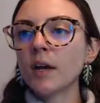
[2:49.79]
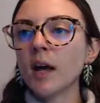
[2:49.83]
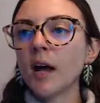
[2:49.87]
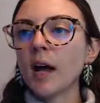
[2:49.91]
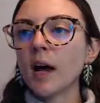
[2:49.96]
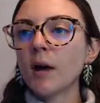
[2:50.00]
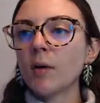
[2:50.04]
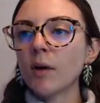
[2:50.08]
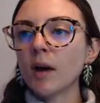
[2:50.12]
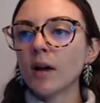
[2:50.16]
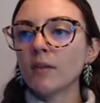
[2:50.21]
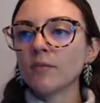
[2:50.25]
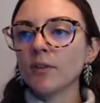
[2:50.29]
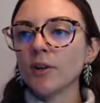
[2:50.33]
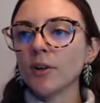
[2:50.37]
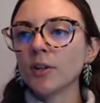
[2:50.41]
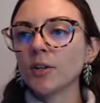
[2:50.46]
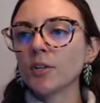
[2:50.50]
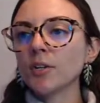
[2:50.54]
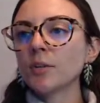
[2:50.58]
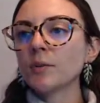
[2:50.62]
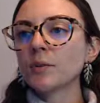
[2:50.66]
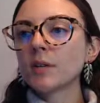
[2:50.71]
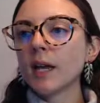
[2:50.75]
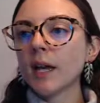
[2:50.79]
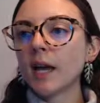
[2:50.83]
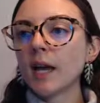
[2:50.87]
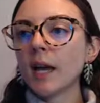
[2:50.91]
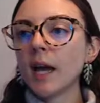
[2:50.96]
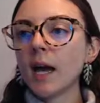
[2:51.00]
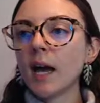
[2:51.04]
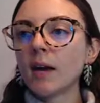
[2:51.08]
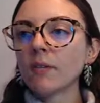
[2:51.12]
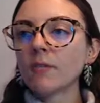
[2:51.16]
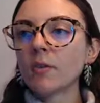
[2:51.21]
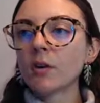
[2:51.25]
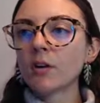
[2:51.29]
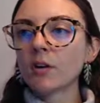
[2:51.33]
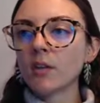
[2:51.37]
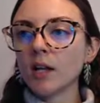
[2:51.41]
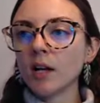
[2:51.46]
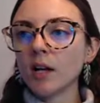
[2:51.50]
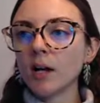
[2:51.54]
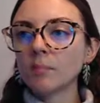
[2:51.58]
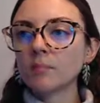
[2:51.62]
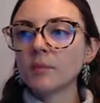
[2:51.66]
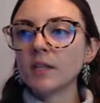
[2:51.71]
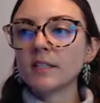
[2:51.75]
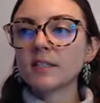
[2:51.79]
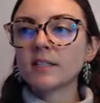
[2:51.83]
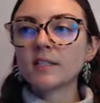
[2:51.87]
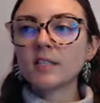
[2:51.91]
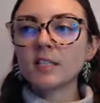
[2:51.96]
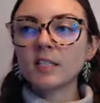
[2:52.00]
However, you can't have a club that's